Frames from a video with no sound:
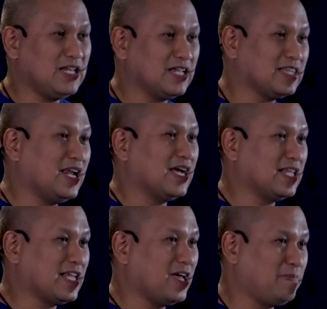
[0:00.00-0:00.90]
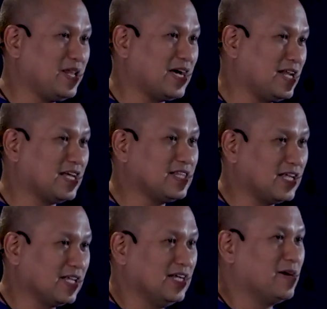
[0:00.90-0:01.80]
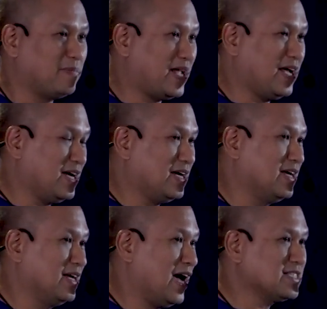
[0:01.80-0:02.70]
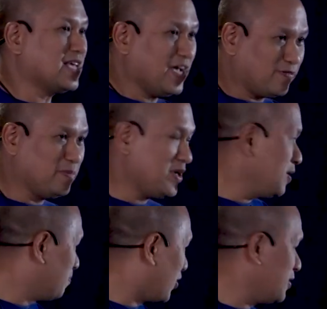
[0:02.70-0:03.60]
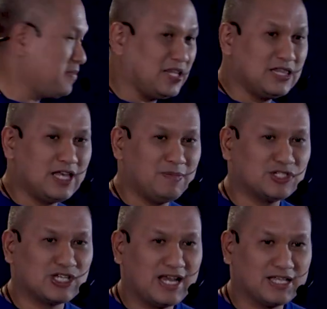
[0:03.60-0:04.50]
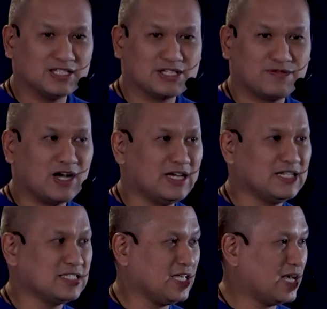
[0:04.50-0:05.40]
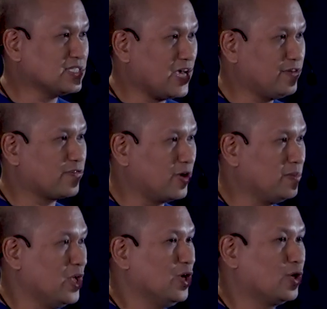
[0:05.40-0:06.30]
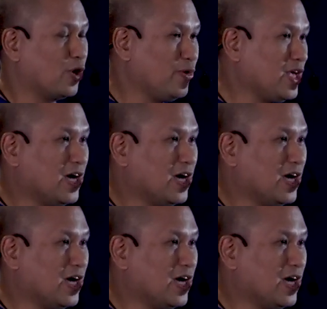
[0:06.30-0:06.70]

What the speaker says: lang talaga tayo pinanganak na parang aside from being born made in the image and likeness of God, aside from growing